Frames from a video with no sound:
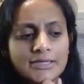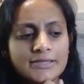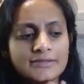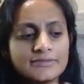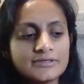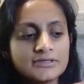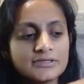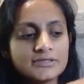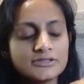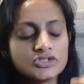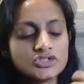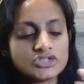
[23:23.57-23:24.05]

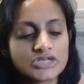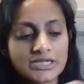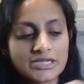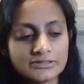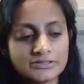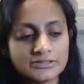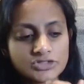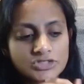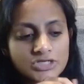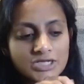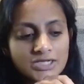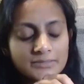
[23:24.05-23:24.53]
The
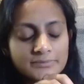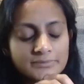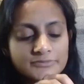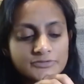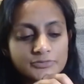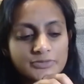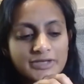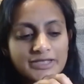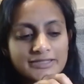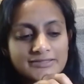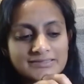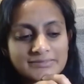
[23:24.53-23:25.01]
challenge comes
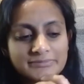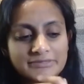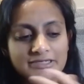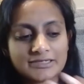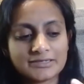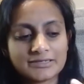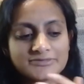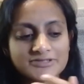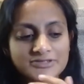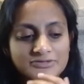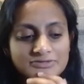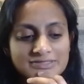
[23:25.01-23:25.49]
when somebody
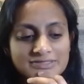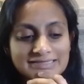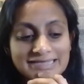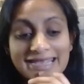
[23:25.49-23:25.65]
comes to you and says,